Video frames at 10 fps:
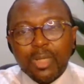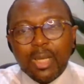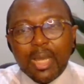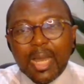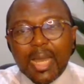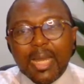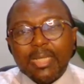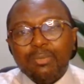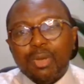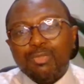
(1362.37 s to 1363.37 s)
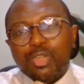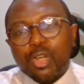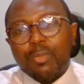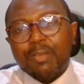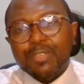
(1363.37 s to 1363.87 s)
And when we talk
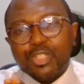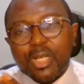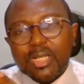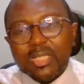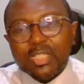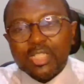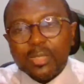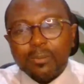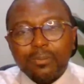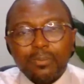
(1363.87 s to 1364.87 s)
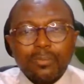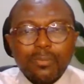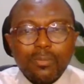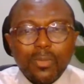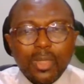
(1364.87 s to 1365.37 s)
about visionary leadership,
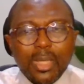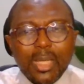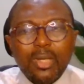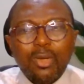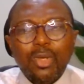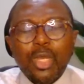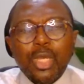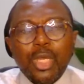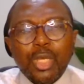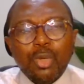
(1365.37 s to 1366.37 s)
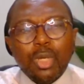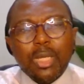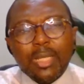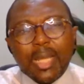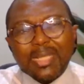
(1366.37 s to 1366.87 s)
you know,
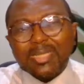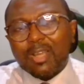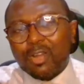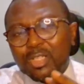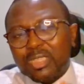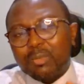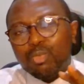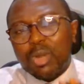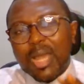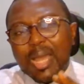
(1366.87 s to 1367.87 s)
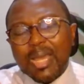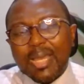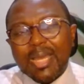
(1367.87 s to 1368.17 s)
that's a concept where